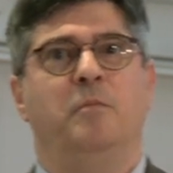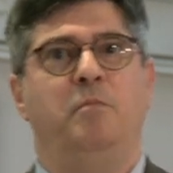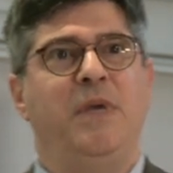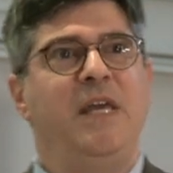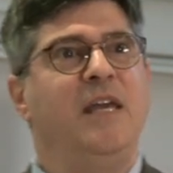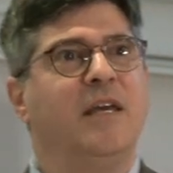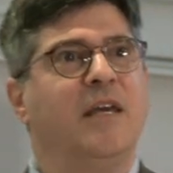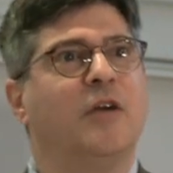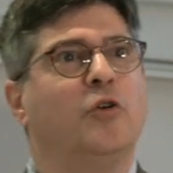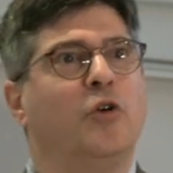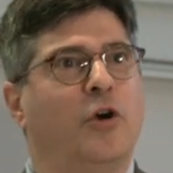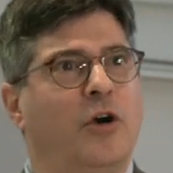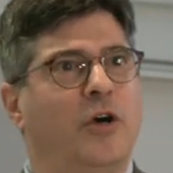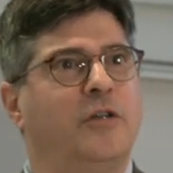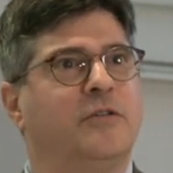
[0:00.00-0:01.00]
being a
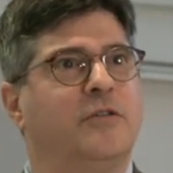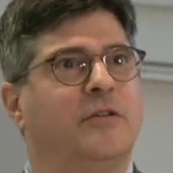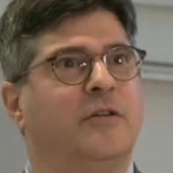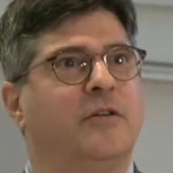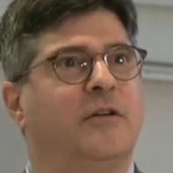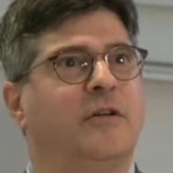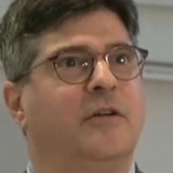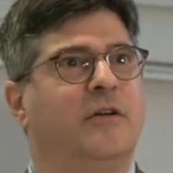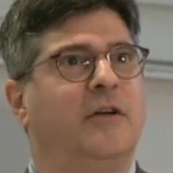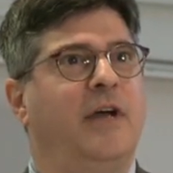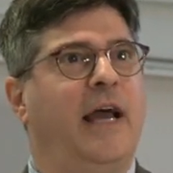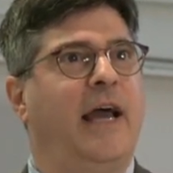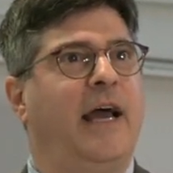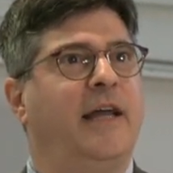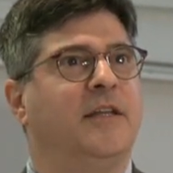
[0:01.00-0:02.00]
Kurd
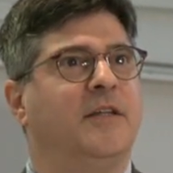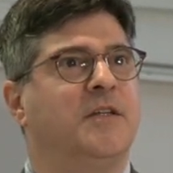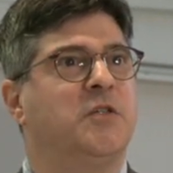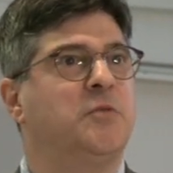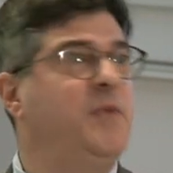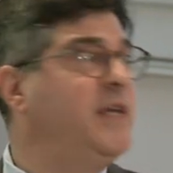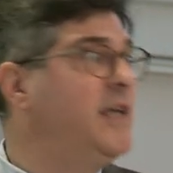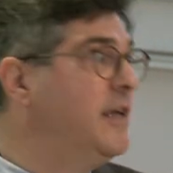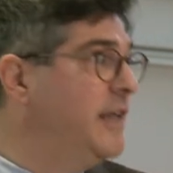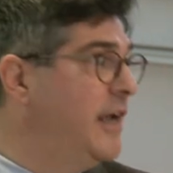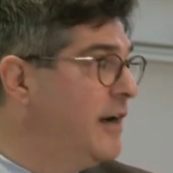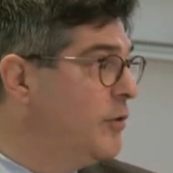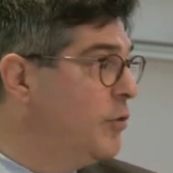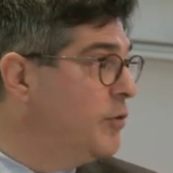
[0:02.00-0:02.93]
and speaking their